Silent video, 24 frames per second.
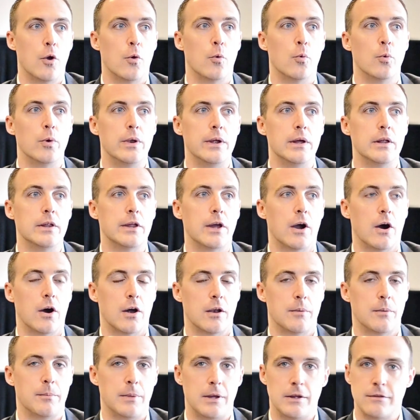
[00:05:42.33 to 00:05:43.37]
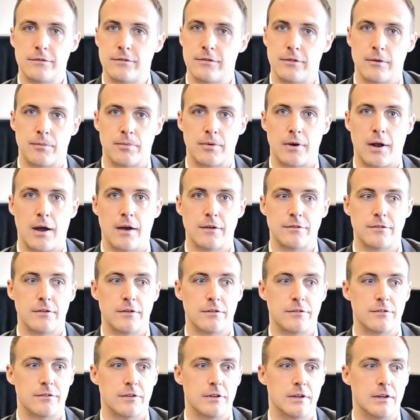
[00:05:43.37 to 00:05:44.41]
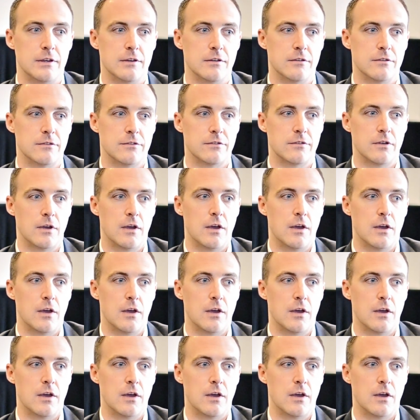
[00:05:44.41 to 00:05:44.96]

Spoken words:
really automates the process is